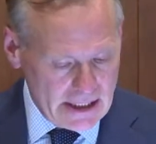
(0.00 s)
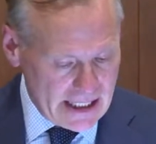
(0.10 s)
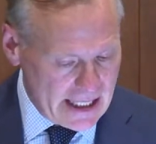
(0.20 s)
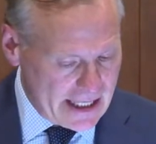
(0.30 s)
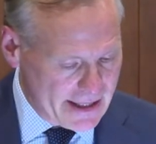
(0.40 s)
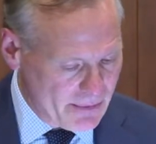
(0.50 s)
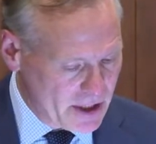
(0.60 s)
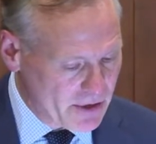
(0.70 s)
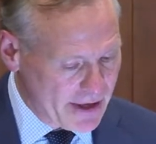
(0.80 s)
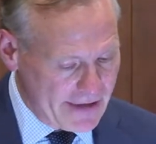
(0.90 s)
then
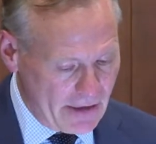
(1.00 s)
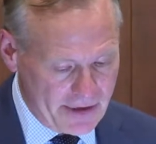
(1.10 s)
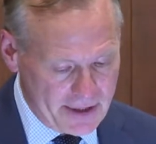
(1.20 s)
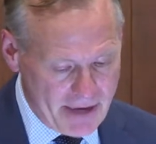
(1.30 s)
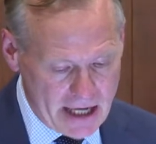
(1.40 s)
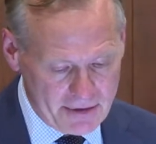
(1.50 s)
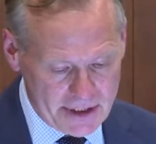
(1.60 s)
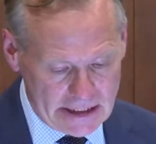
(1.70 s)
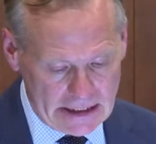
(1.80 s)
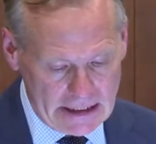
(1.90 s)
we don't have a healthy
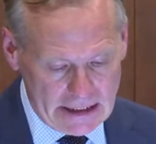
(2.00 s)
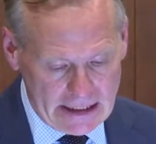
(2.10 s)
democracy.